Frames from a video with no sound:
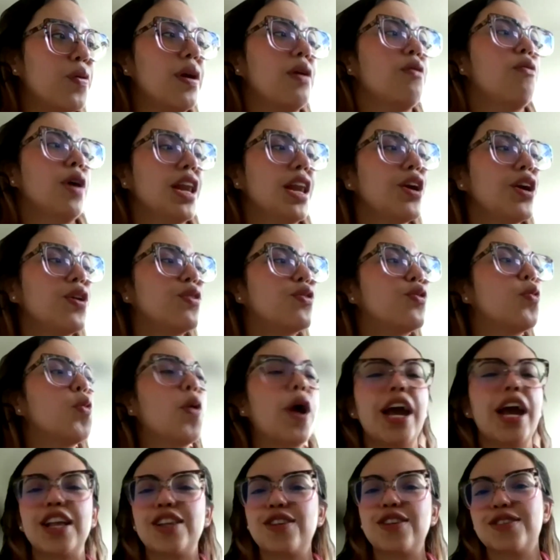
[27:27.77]
really good
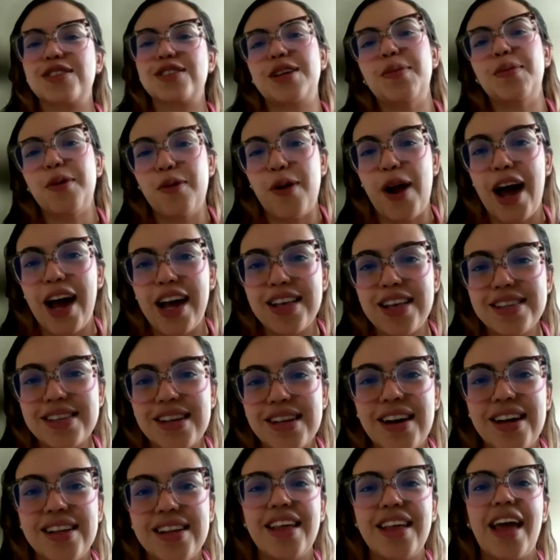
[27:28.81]
way to summarize
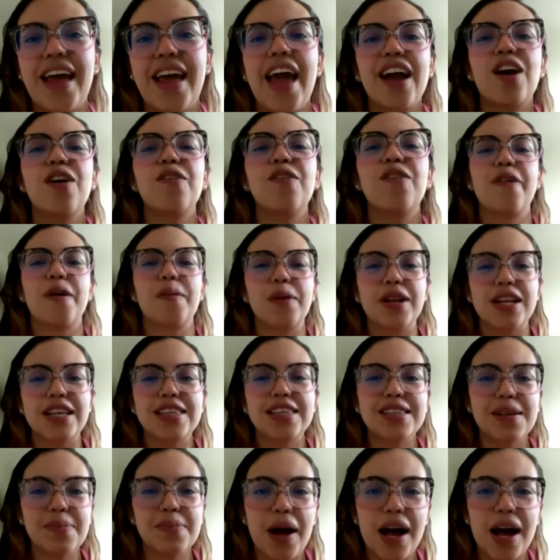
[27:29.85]
the
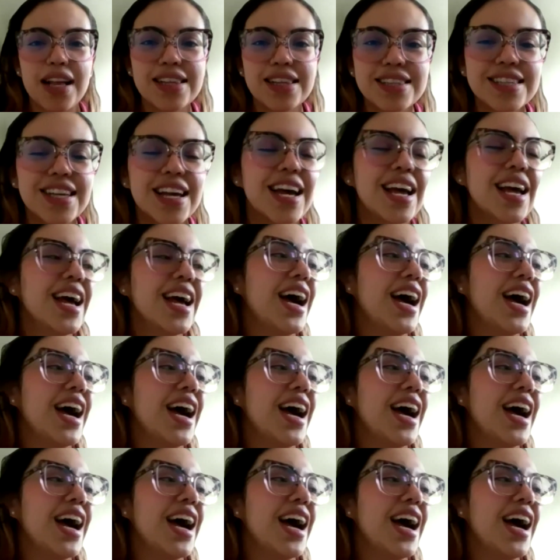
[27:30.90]
ecofeminist demands